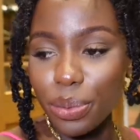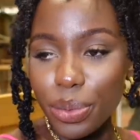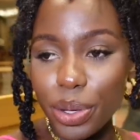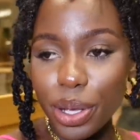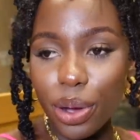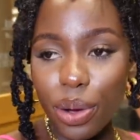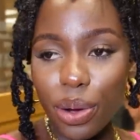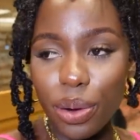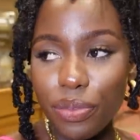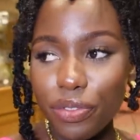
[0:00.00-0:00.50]
we
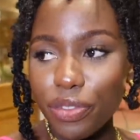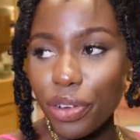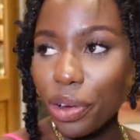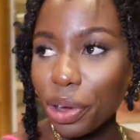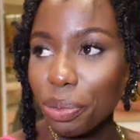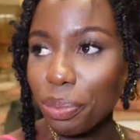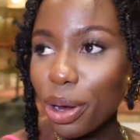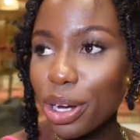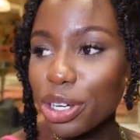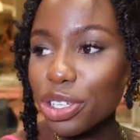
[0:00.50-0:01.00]
are
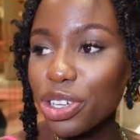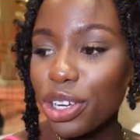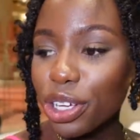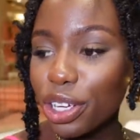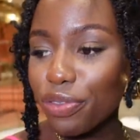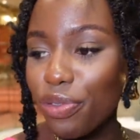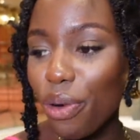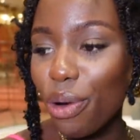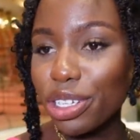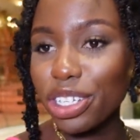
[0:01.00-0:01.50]
very much
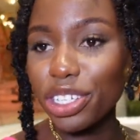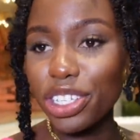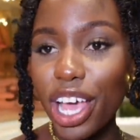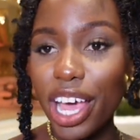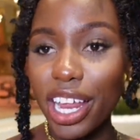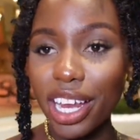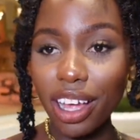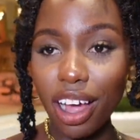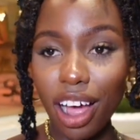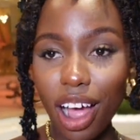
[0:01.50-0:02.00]
looking forward to
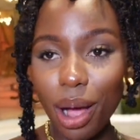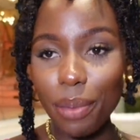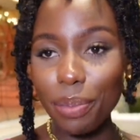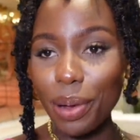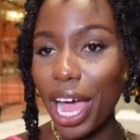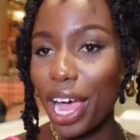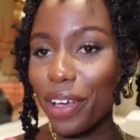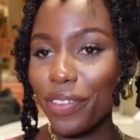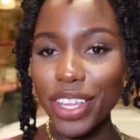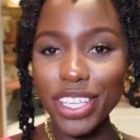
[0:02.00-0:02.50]
turning up,
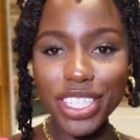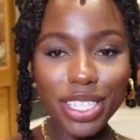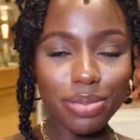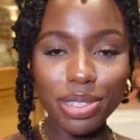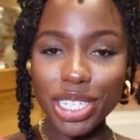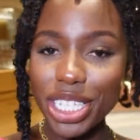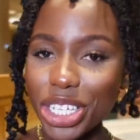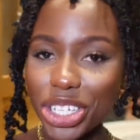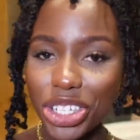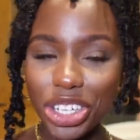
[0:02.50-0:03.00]
having some
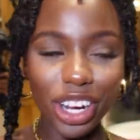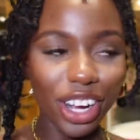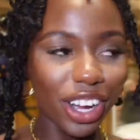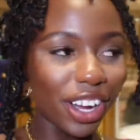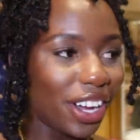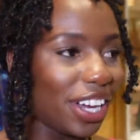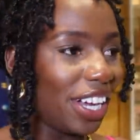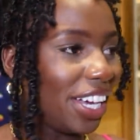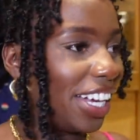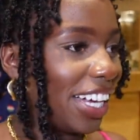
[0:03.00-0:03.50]

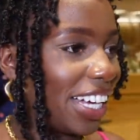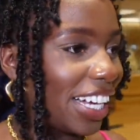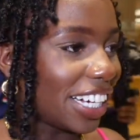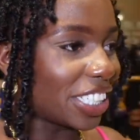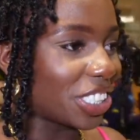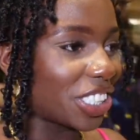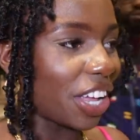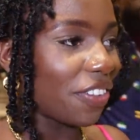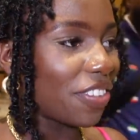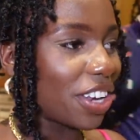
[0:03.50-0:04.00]
shisha,
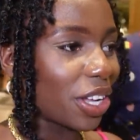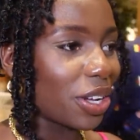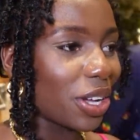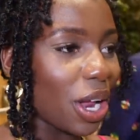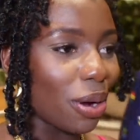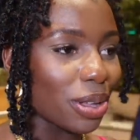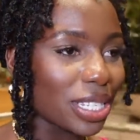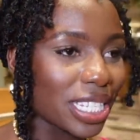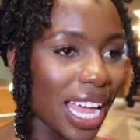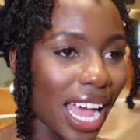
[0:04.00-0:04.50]
and having a good
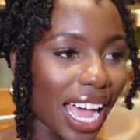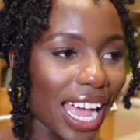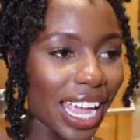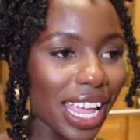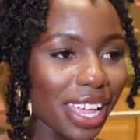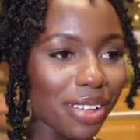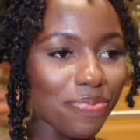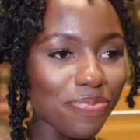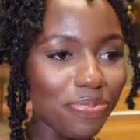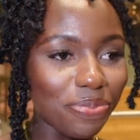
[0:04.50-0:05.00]
old
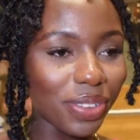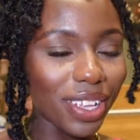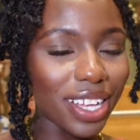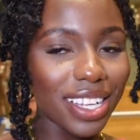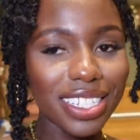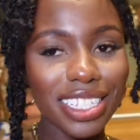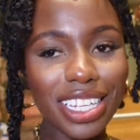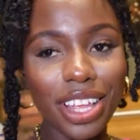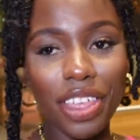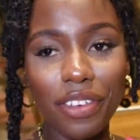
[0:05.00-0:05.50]
time.
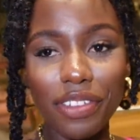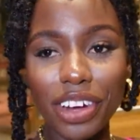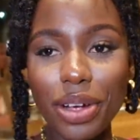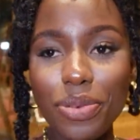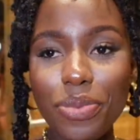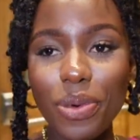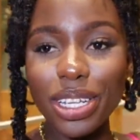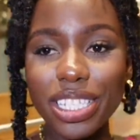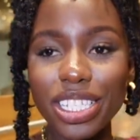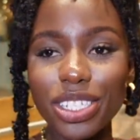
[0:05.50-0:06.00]
South Africa,
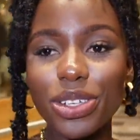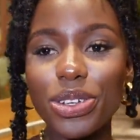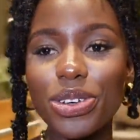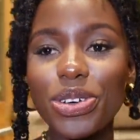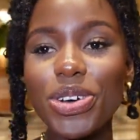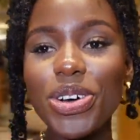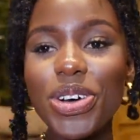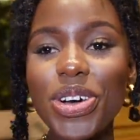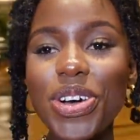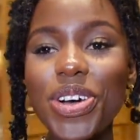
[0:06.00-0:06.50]
what's
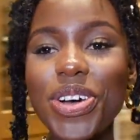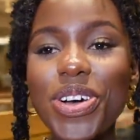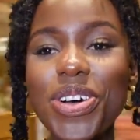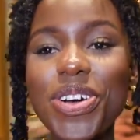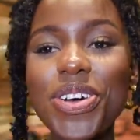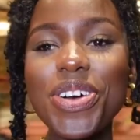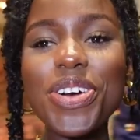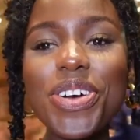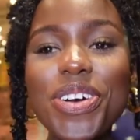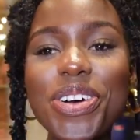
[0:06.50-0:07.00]

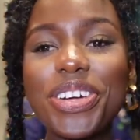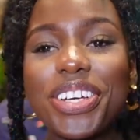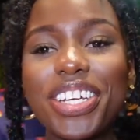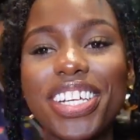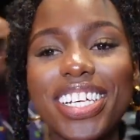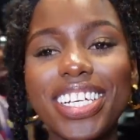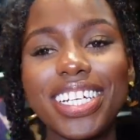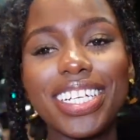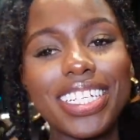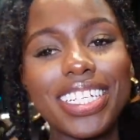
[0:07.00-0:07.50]
good?